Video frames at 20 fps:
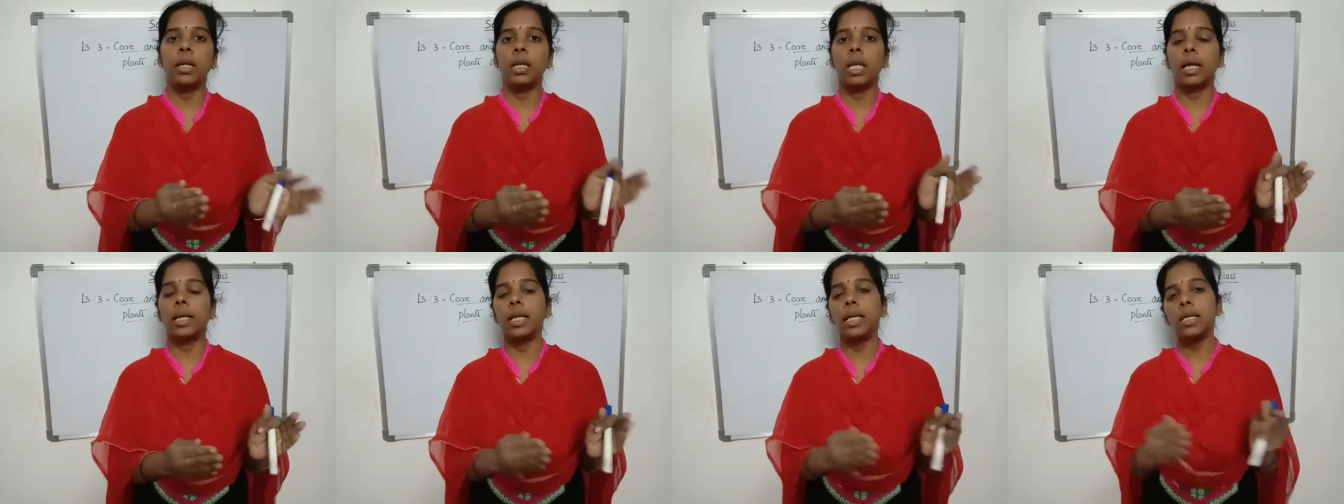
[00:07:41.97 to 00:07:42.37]

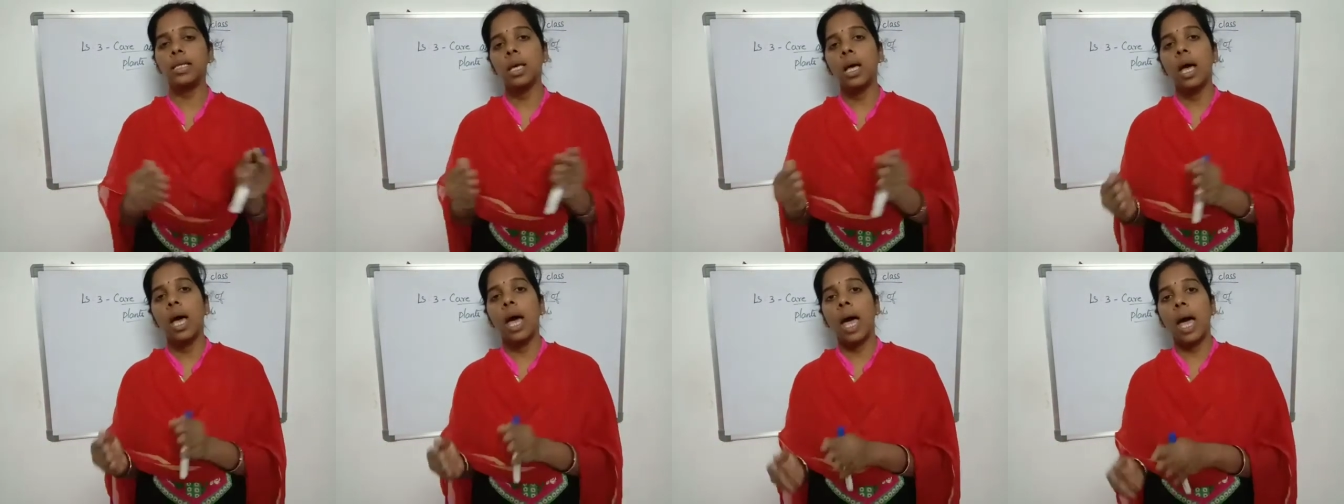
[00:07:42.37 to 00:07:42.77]
That is,
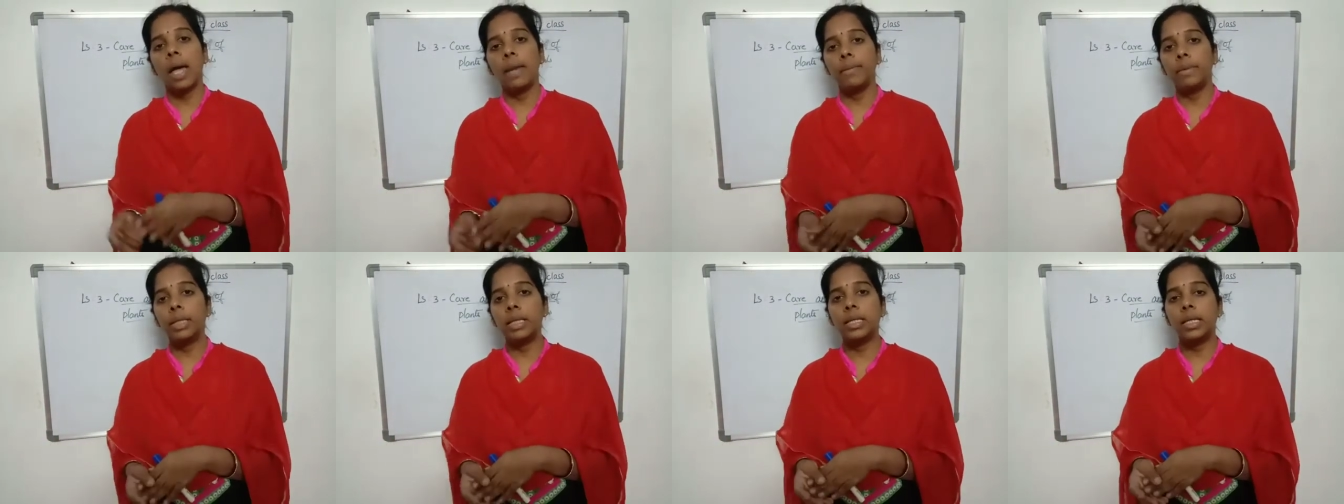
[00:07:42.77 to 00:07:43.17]

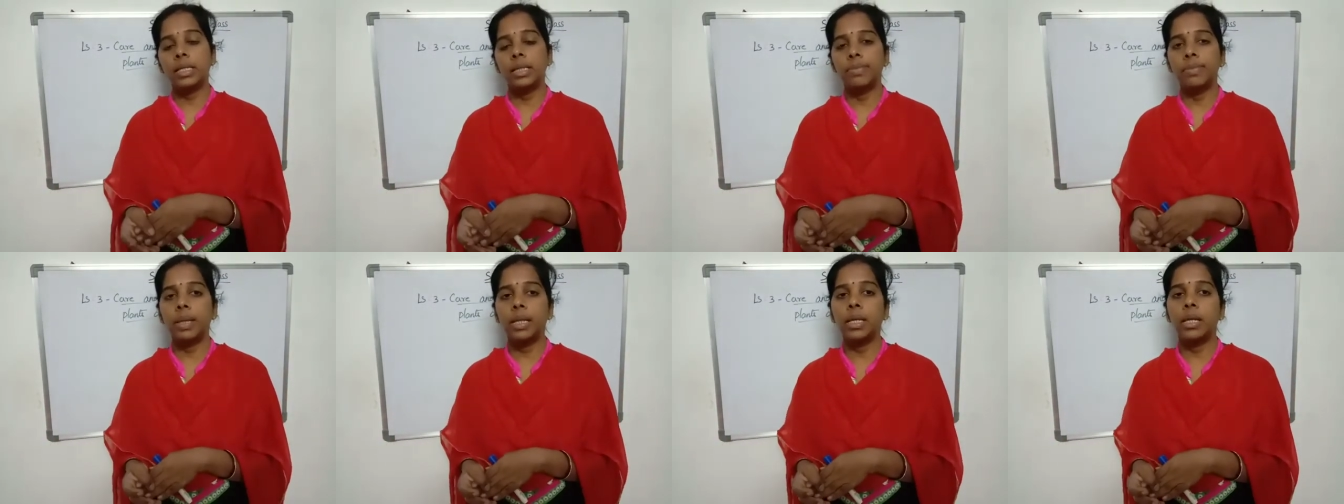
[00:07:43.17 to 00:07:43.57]
animals are
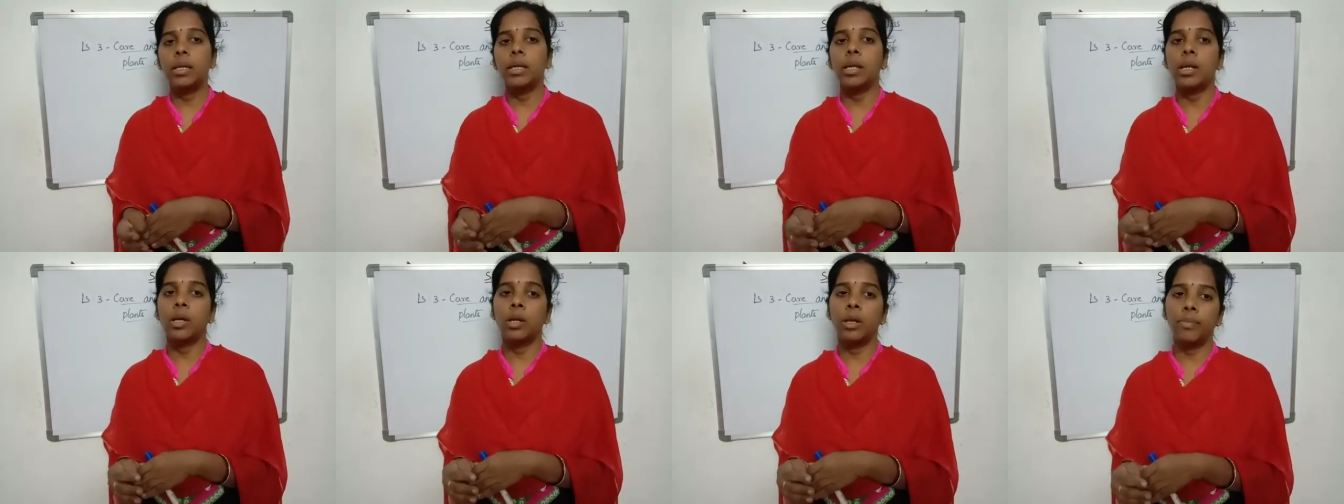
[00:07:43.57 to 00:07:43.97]
dependent
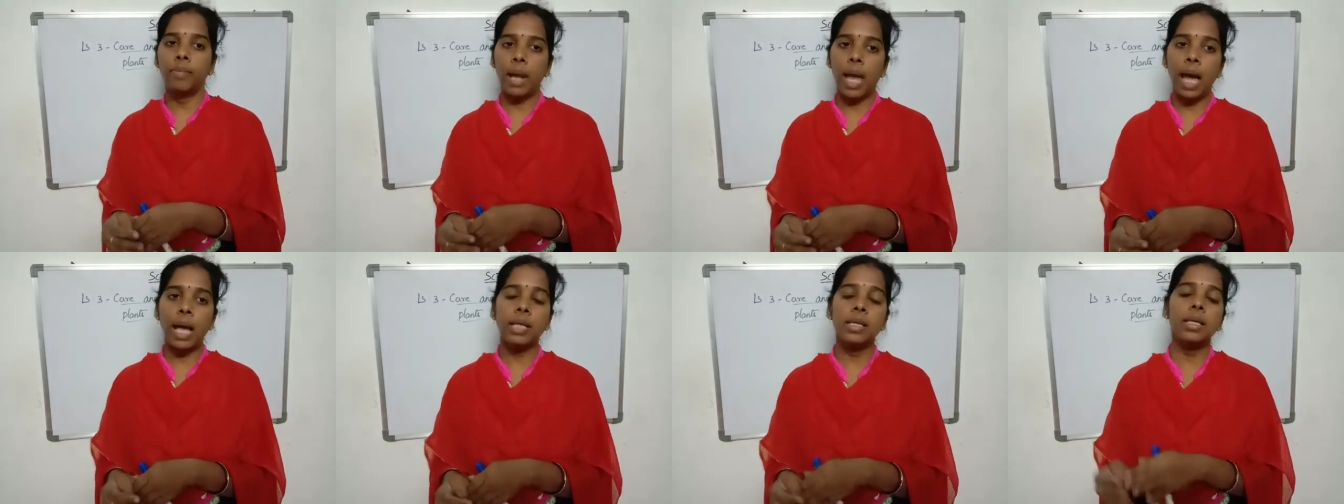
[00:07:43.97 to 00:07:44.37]
on
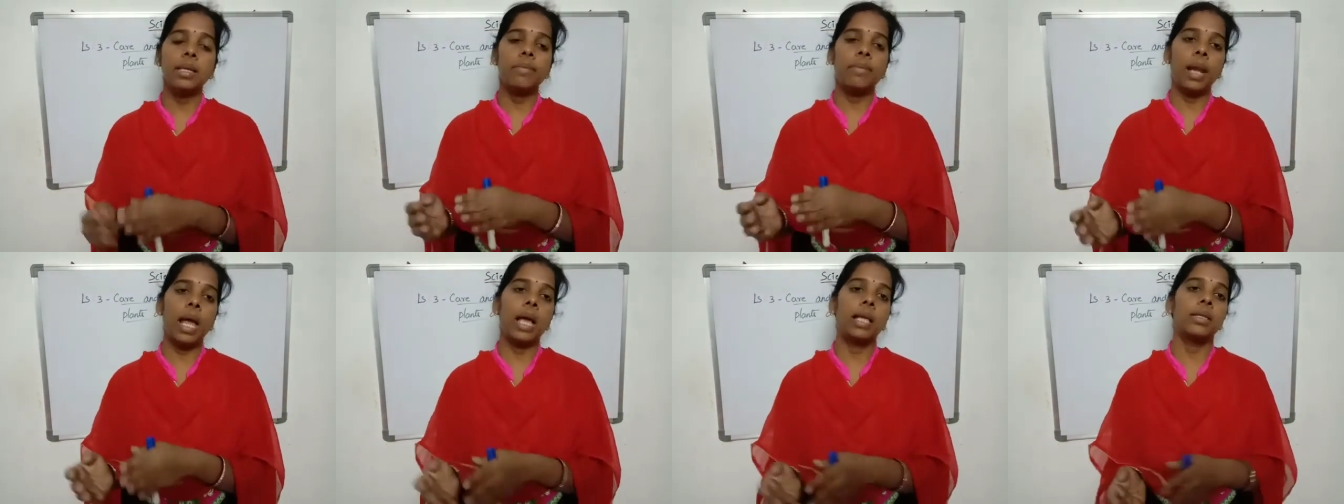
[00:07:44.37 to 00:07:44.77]
plants and
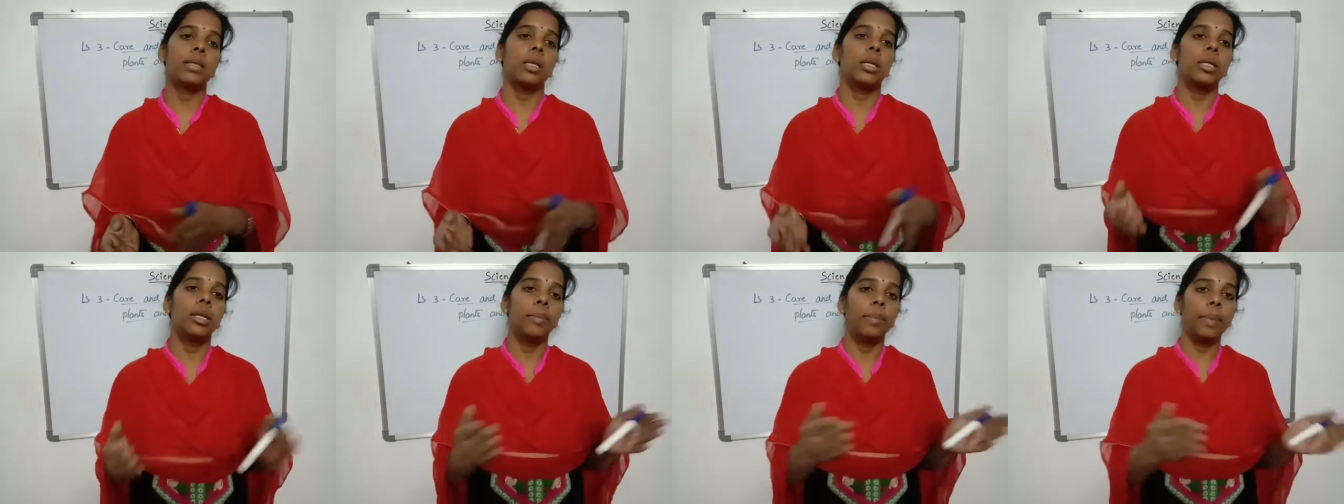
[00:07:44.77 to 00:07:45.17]
plants
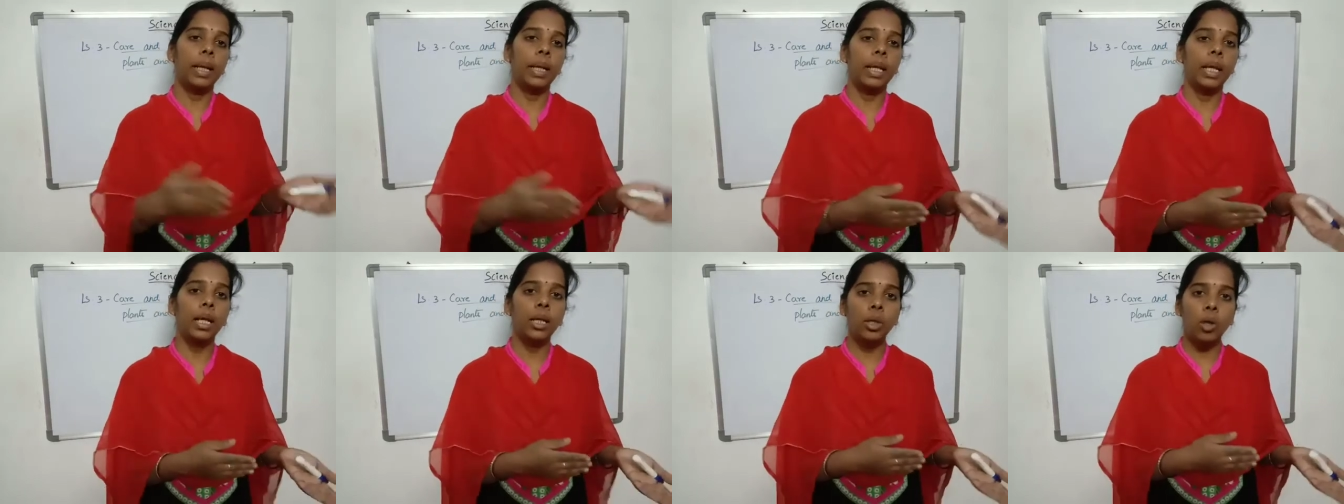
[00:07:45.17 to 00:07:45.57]
are
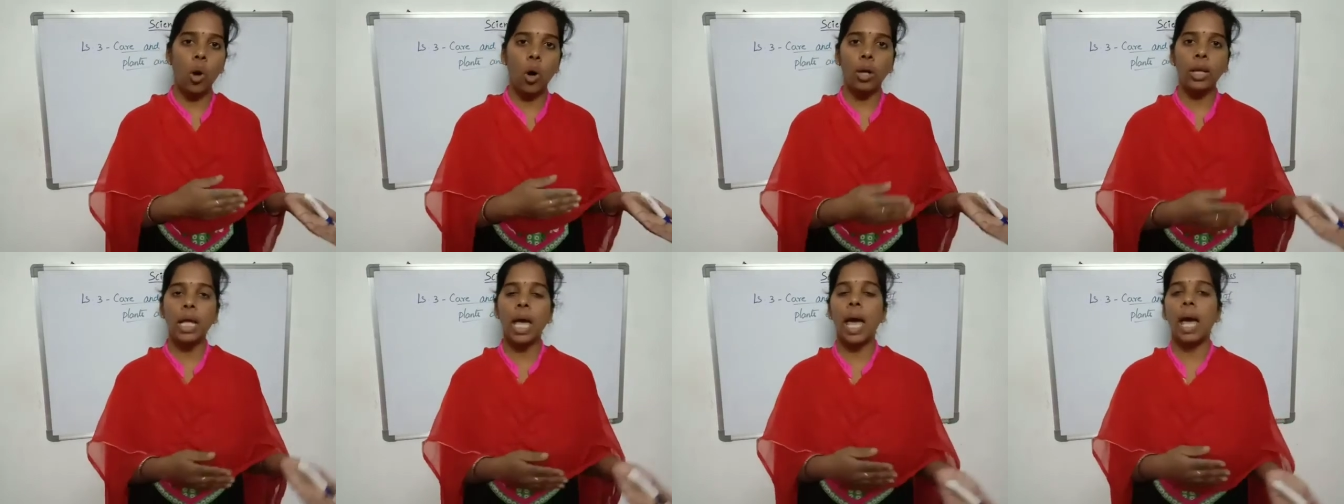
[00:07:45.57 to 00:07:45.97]
dependent
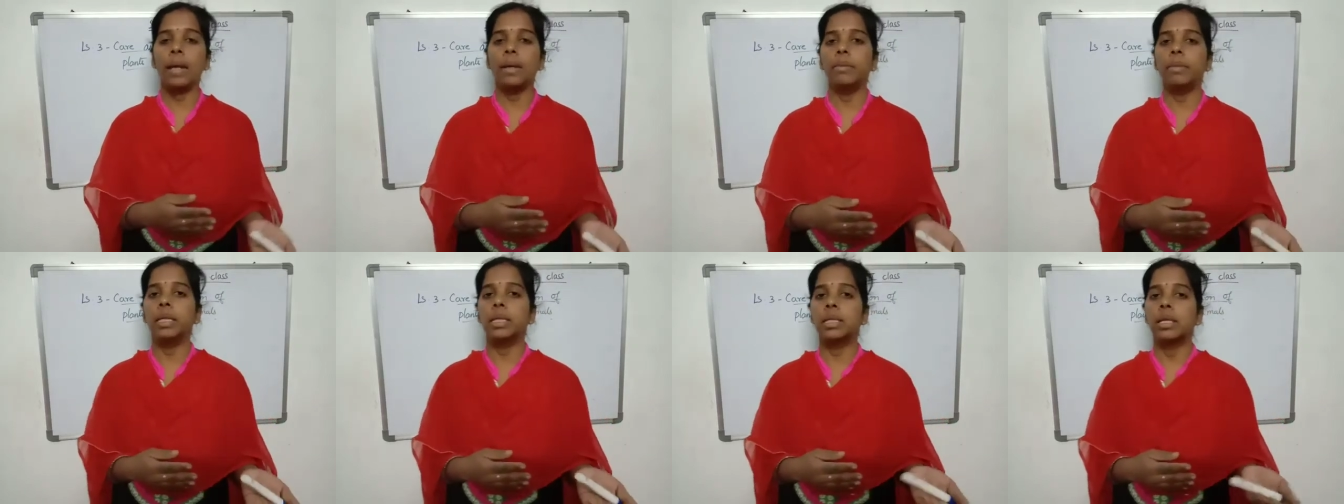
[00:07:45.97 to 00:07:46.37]
on
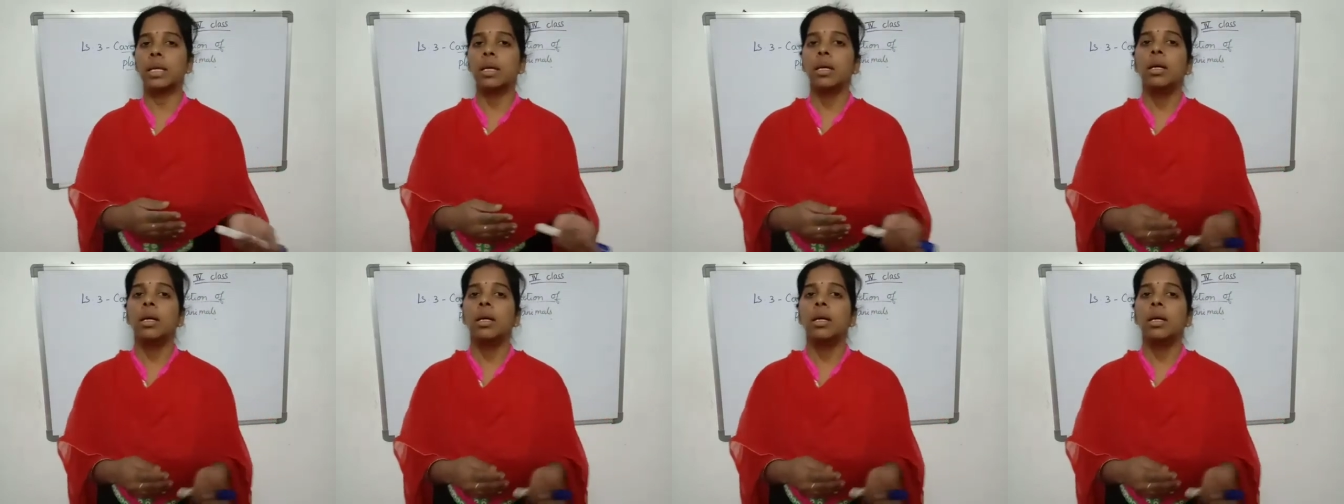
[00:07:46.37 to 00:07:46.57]
animals.